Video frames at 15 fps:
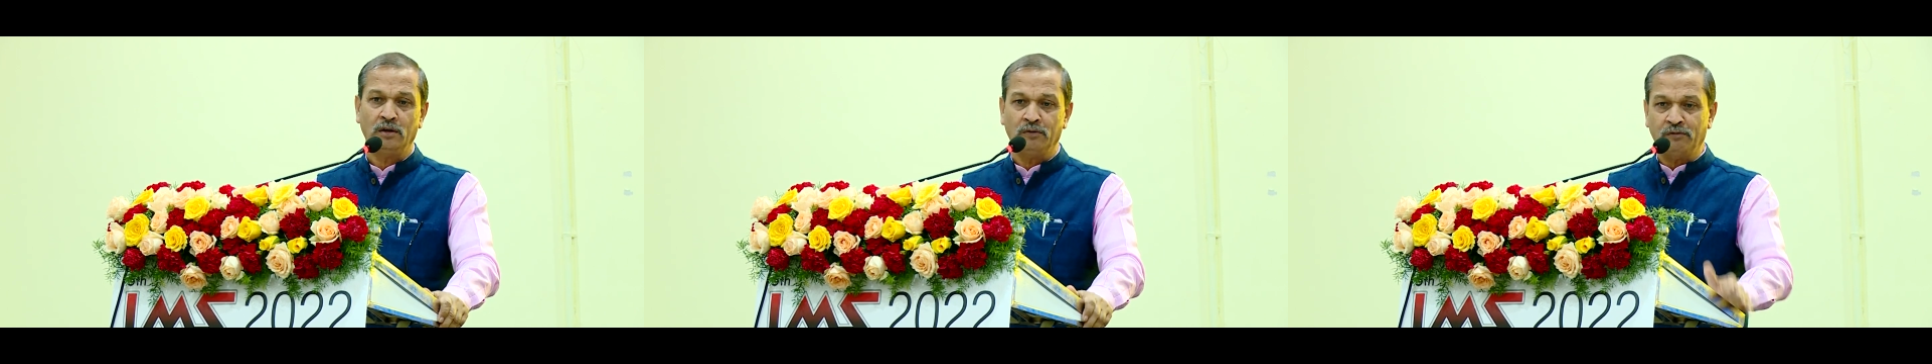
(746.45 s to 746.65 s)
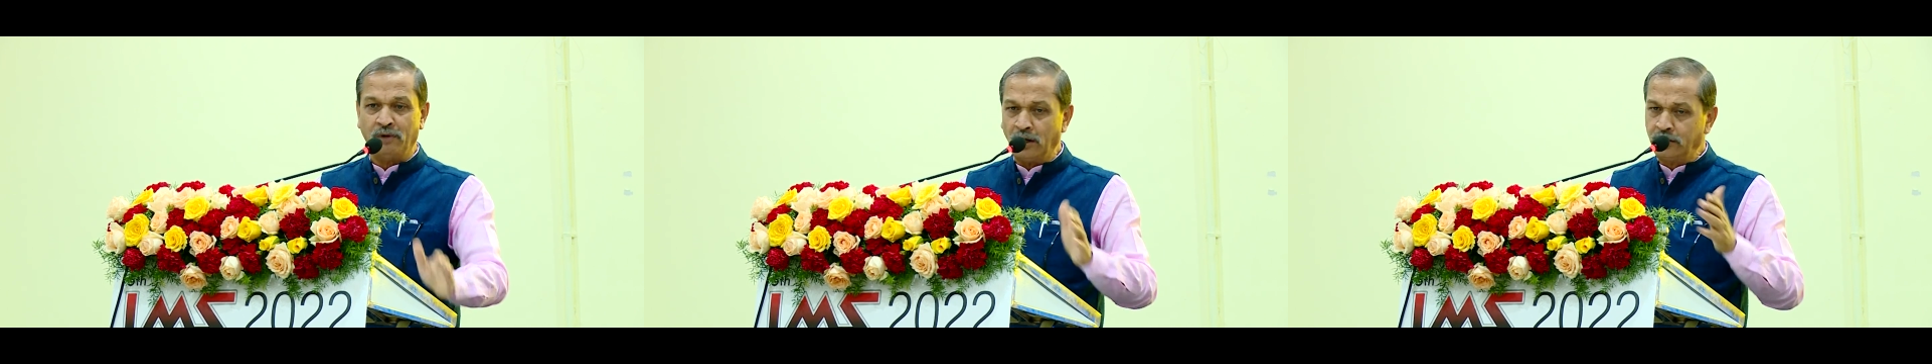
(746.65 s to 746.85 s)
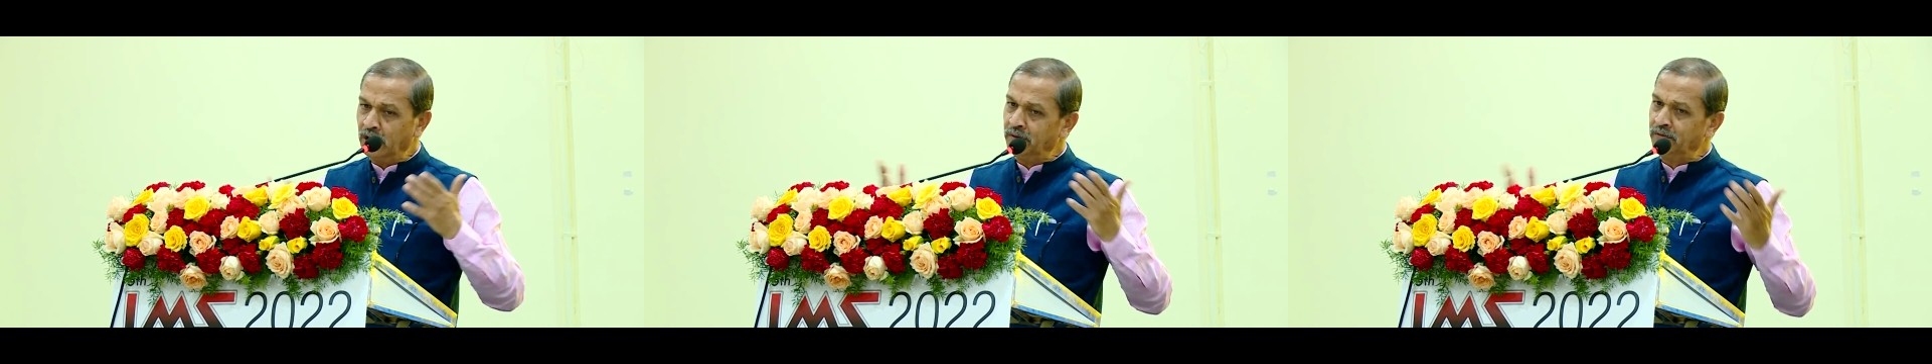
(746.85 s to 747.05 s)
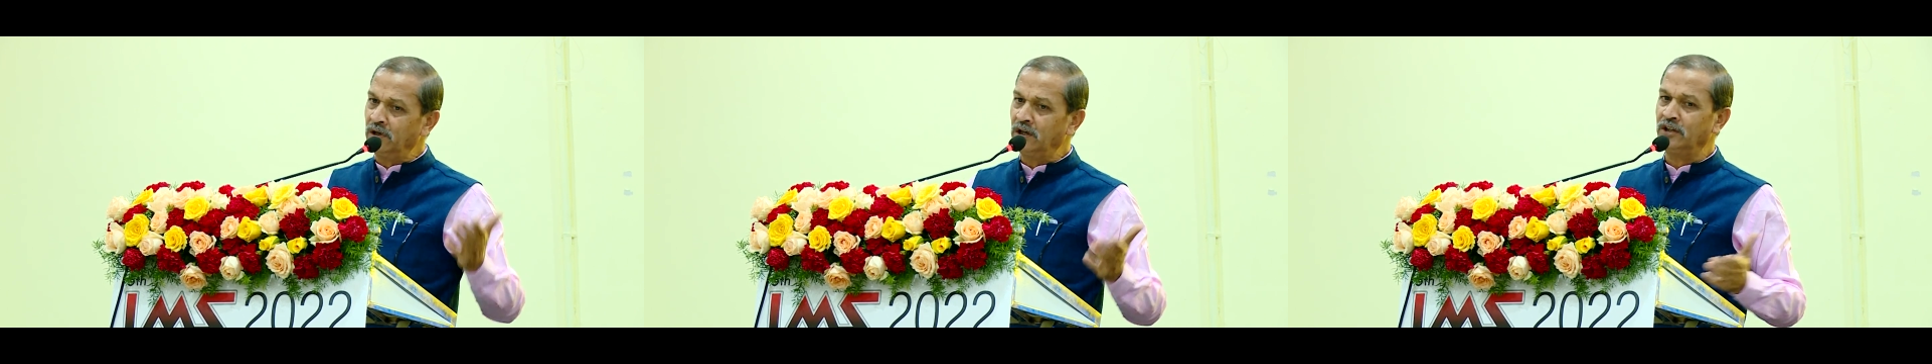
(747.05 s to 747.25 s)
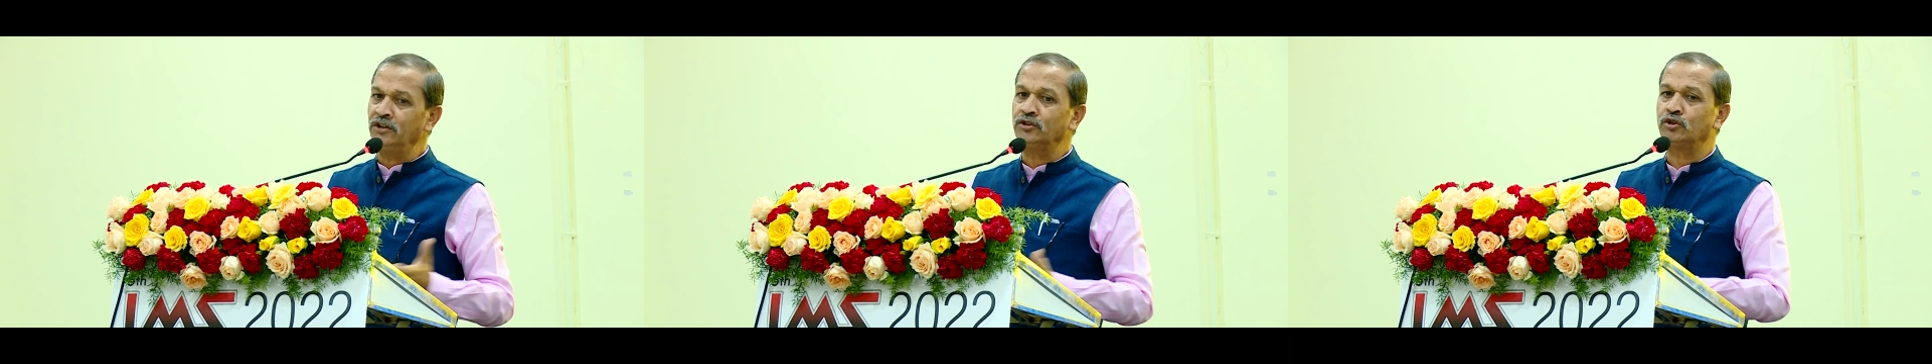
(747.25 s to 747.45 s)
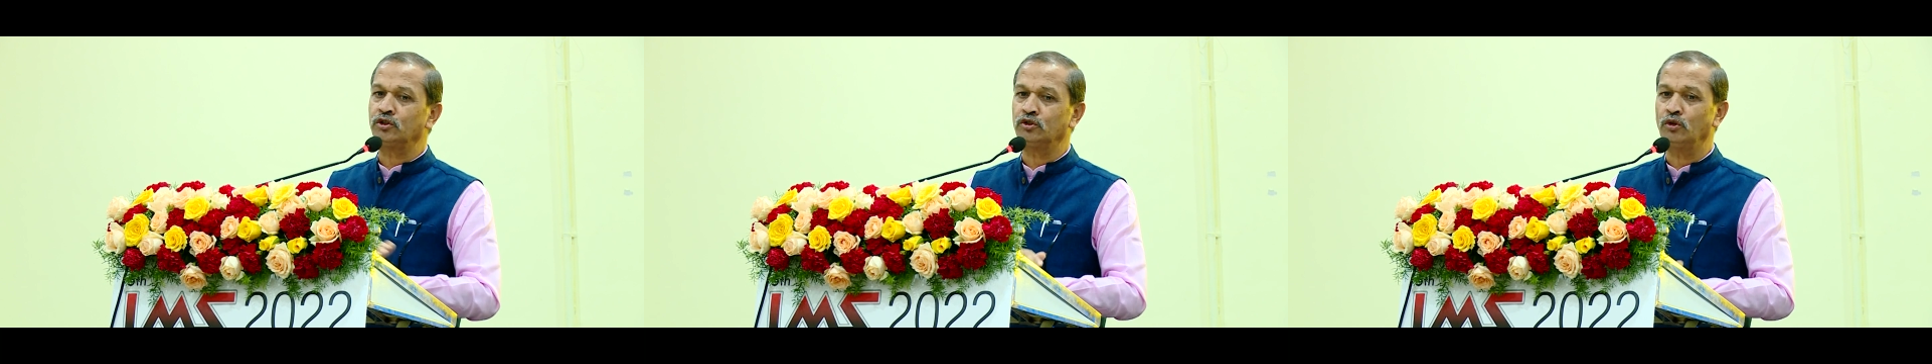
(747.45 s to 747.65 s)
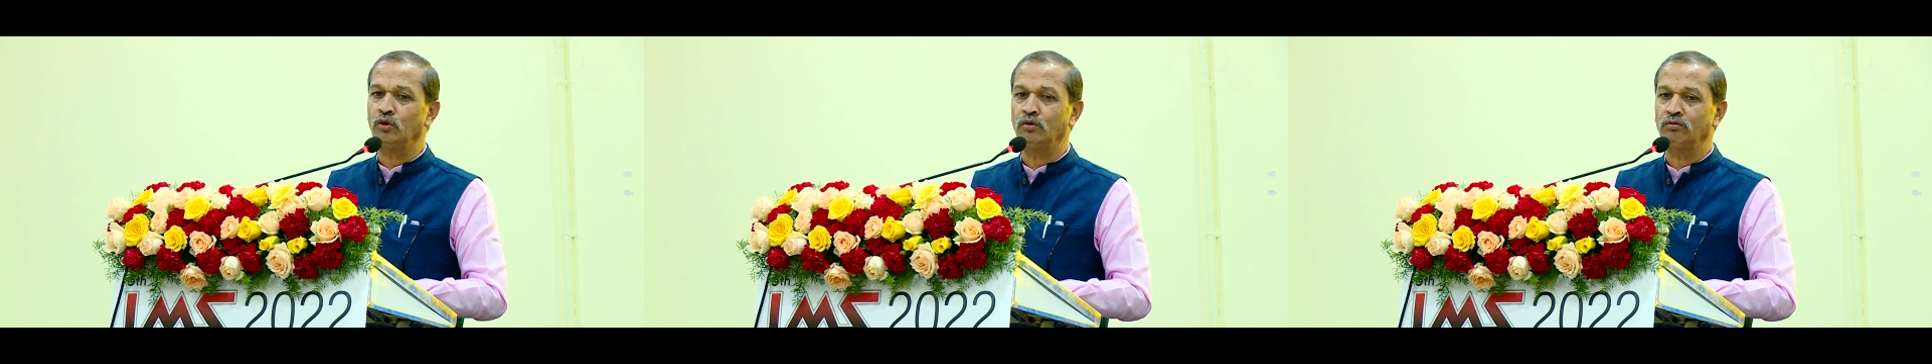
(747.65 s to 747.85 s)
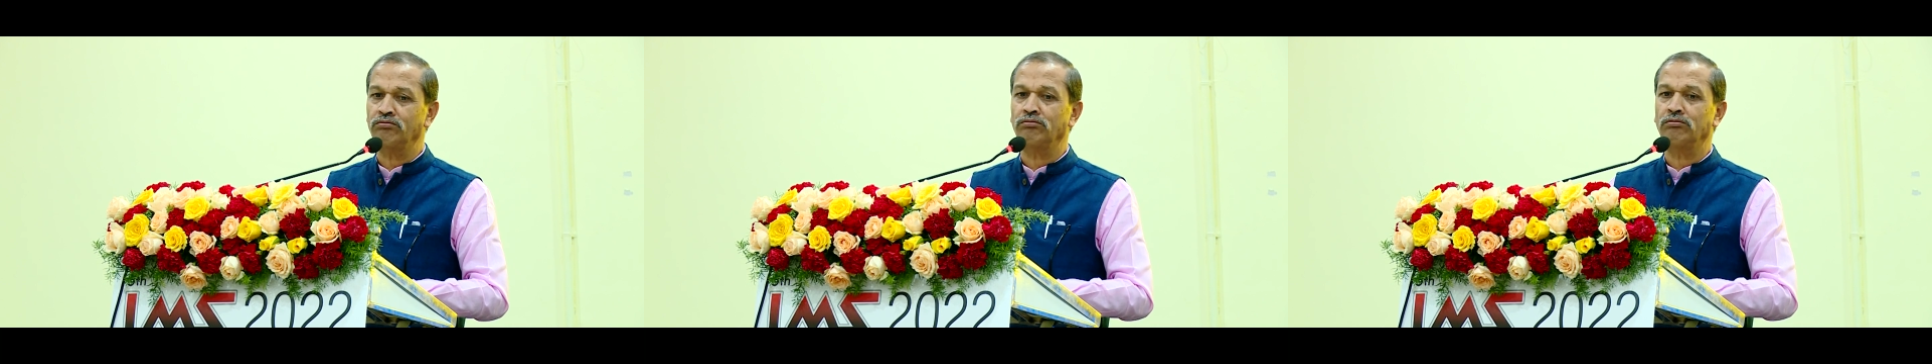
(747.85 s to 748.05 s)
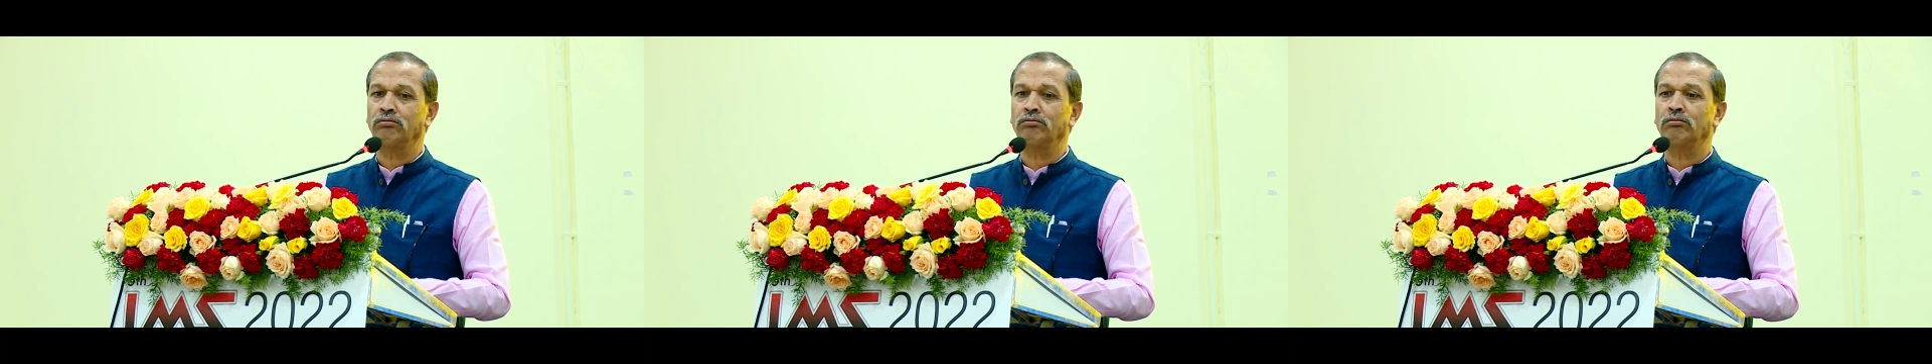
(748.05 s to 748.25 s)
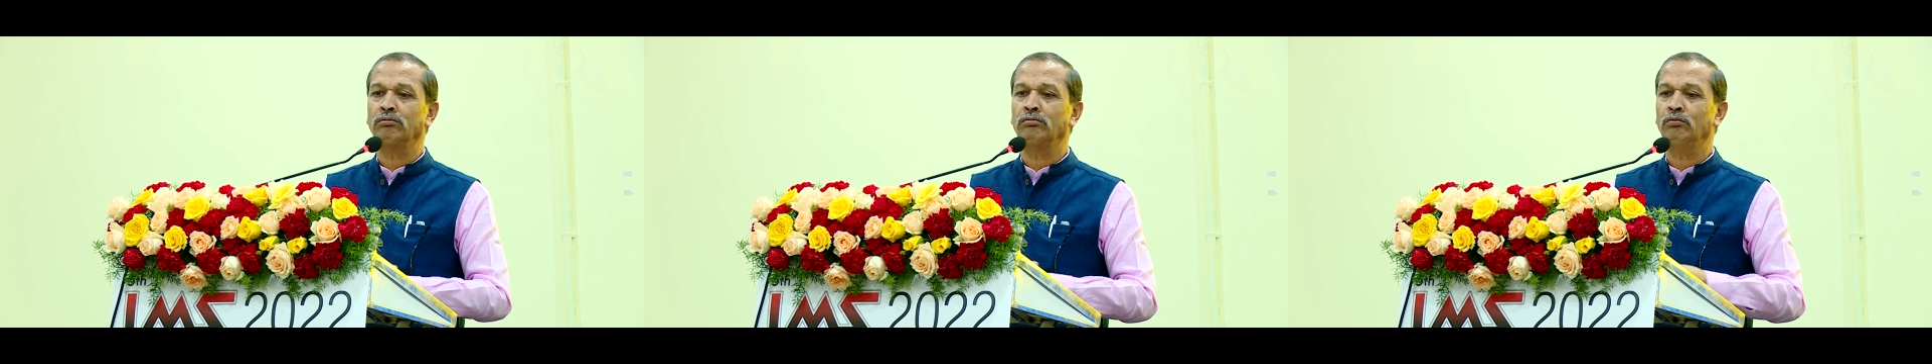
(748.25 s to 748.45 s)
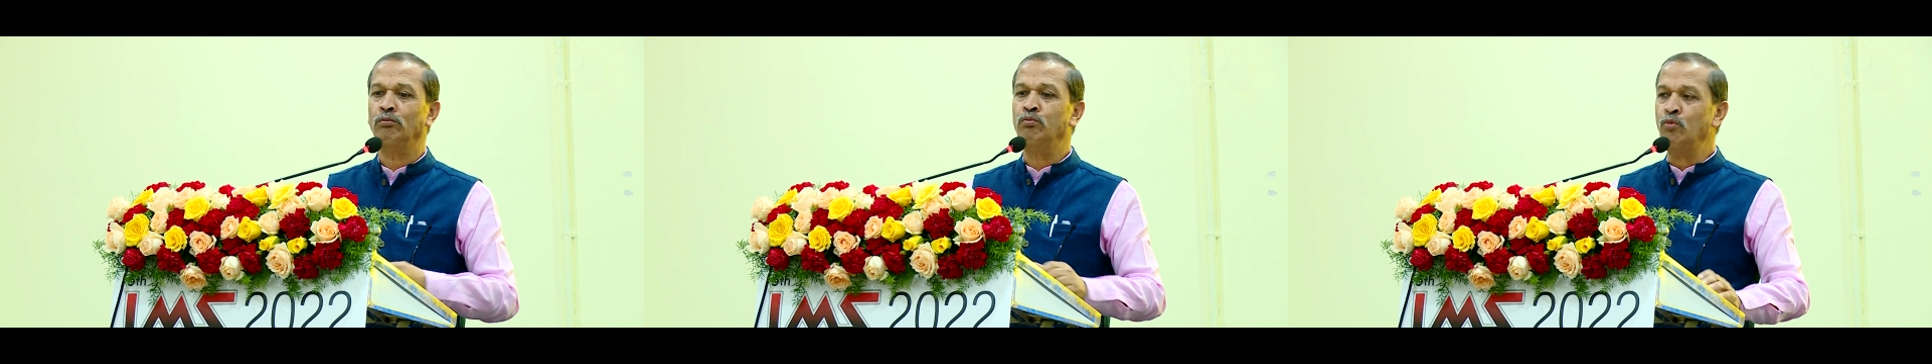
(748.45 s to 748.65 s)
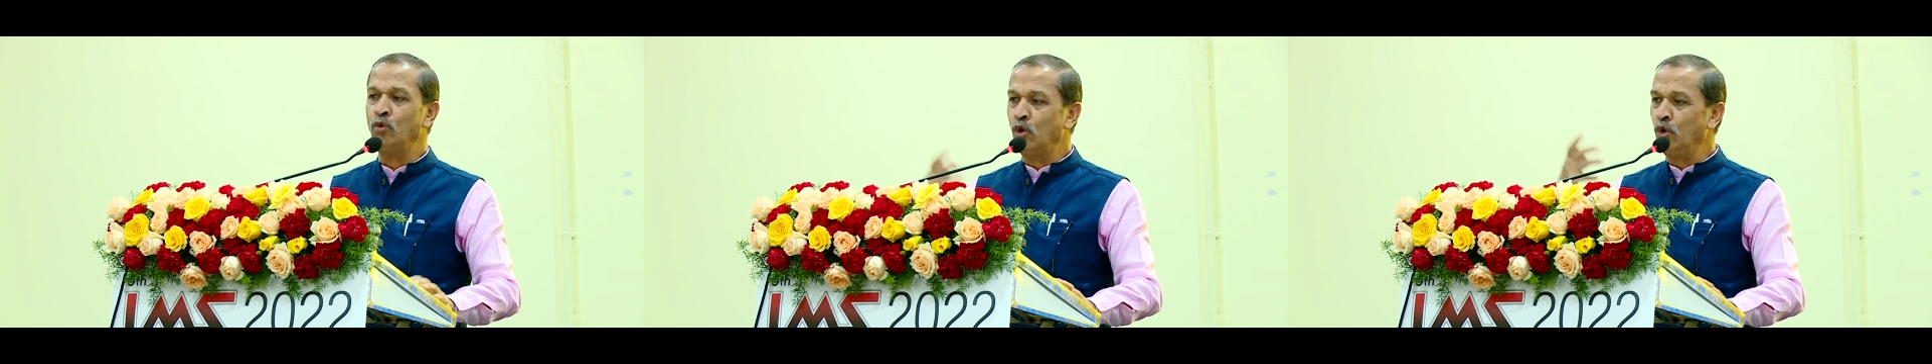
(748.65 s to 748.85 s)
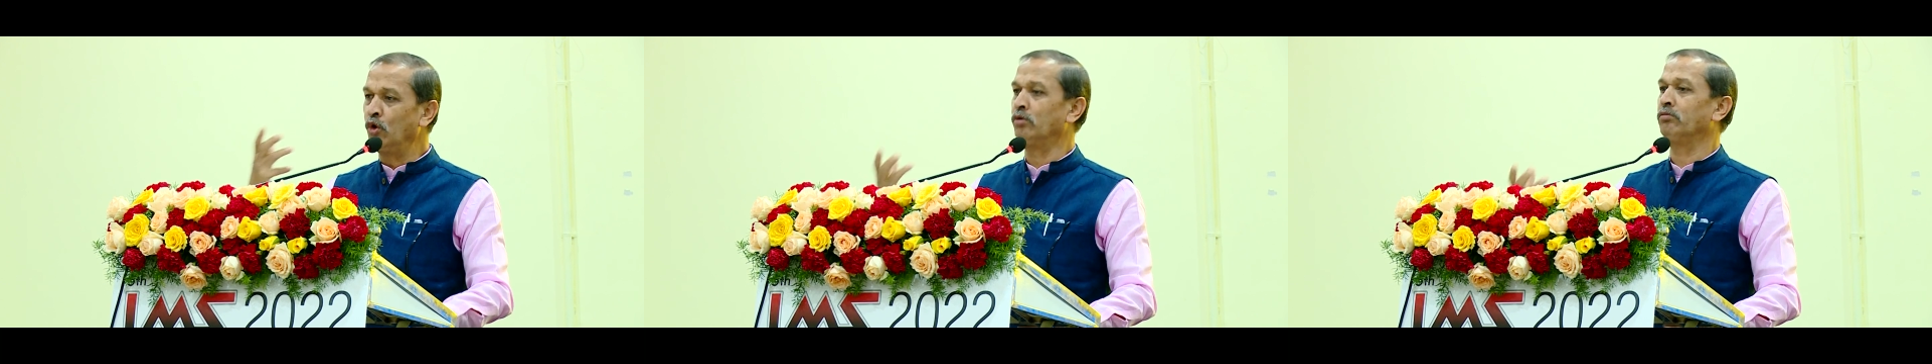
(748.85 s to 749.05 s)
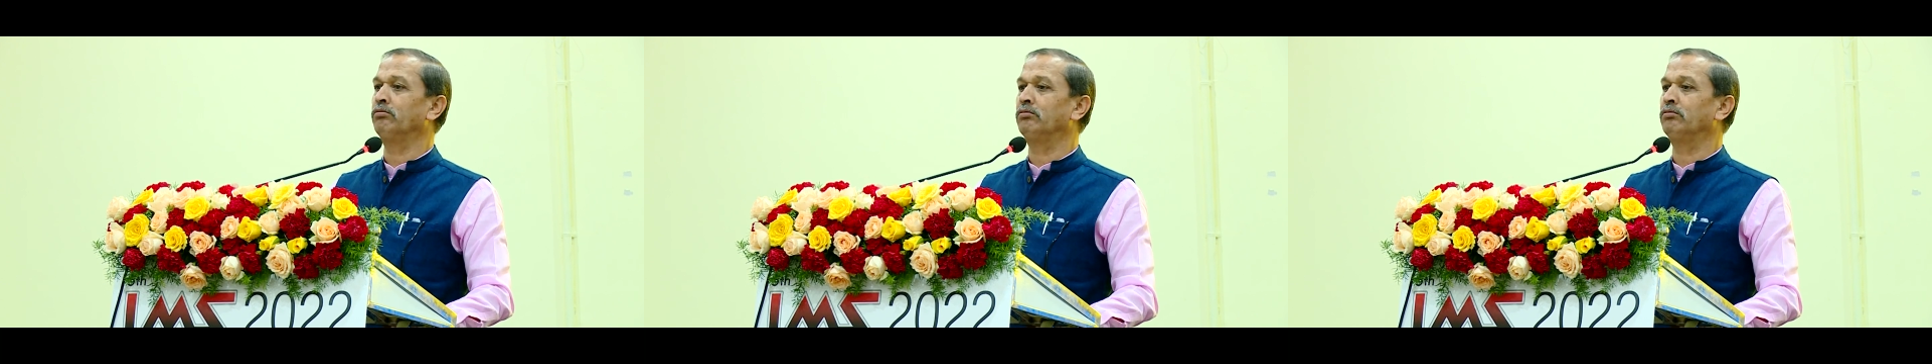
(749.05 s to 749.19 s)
Whatever is more